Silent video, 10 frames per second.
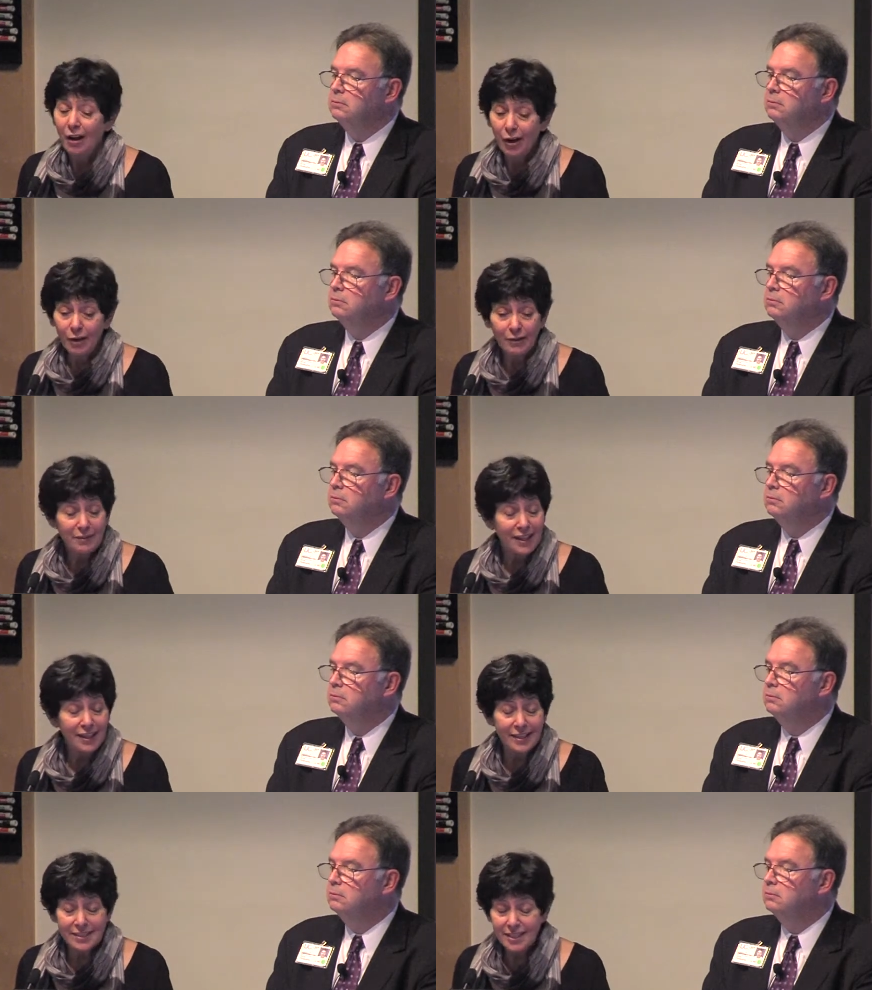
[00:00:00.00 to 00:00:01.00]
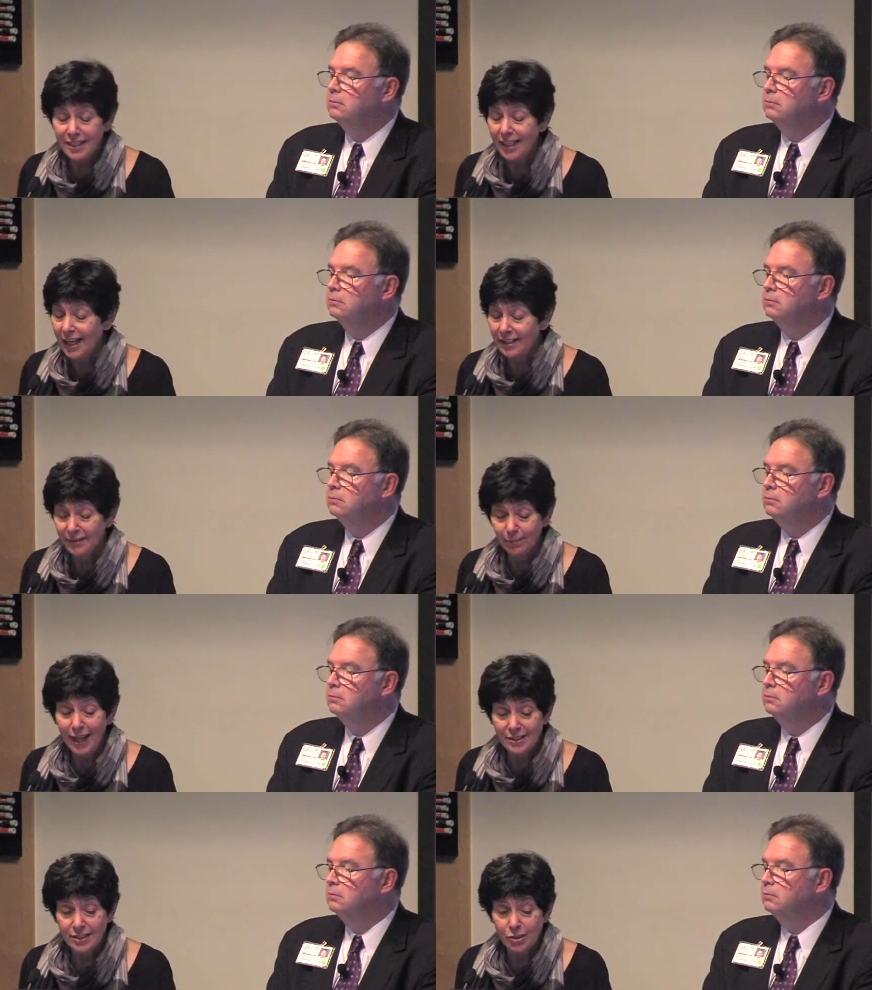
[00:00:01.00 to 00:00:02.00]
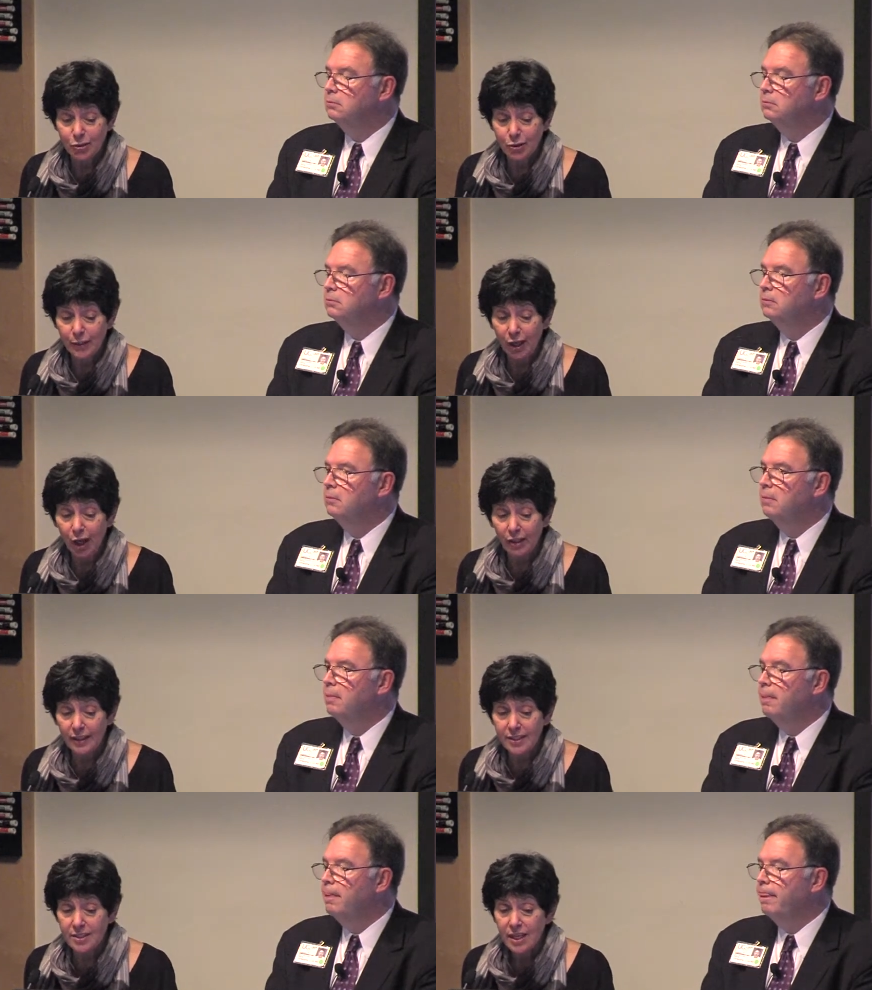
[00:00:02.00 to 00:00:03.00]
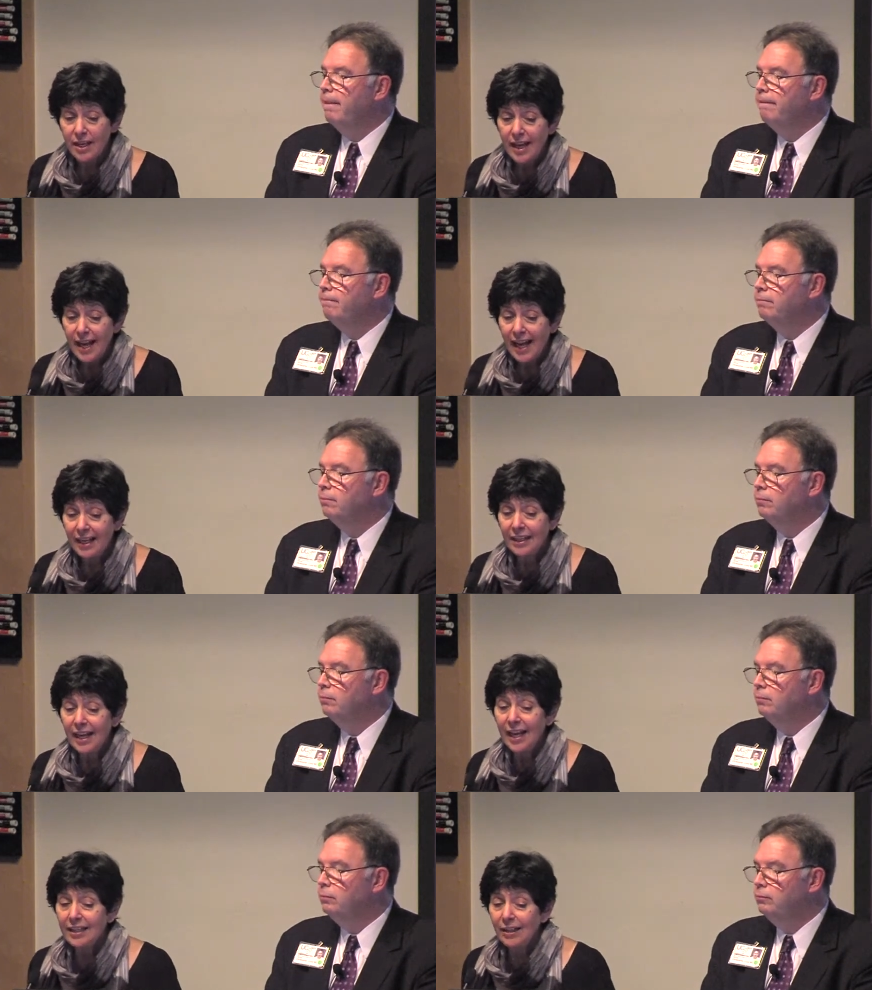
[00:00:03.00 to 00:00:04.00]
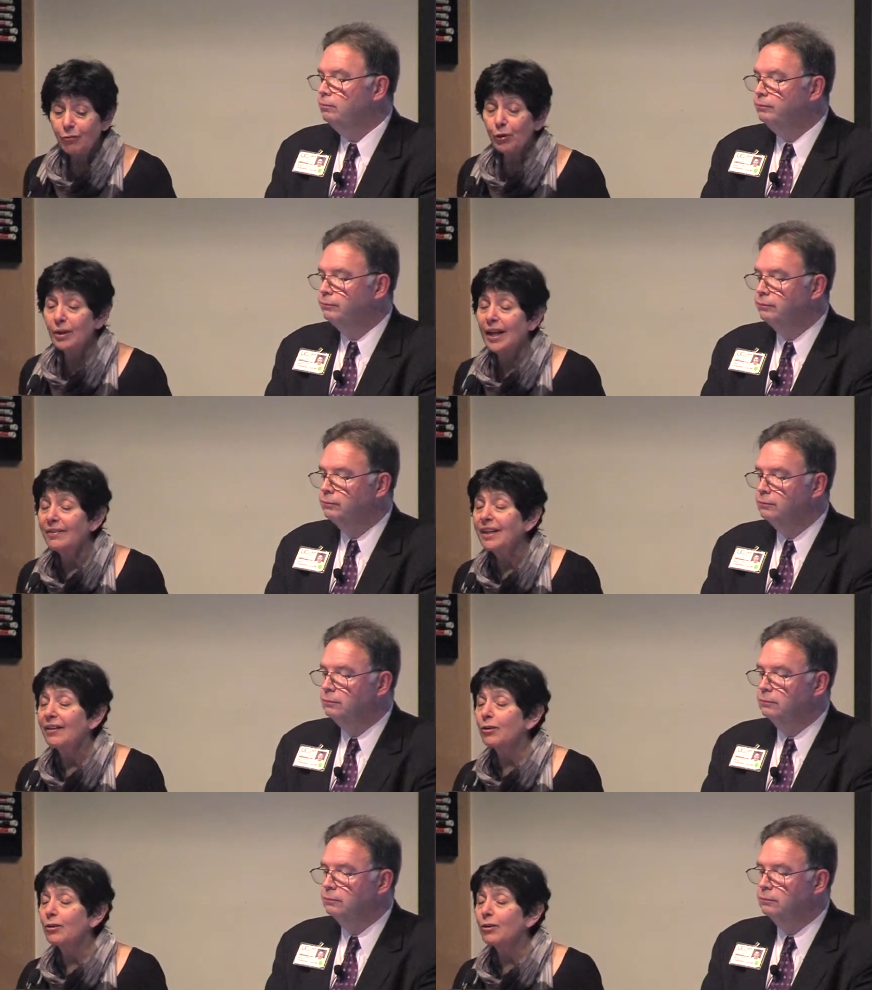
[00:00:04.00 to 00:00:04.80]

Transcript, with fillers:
Speaker 1: our ENT and plastic surgery colleagues. And, and if we're and the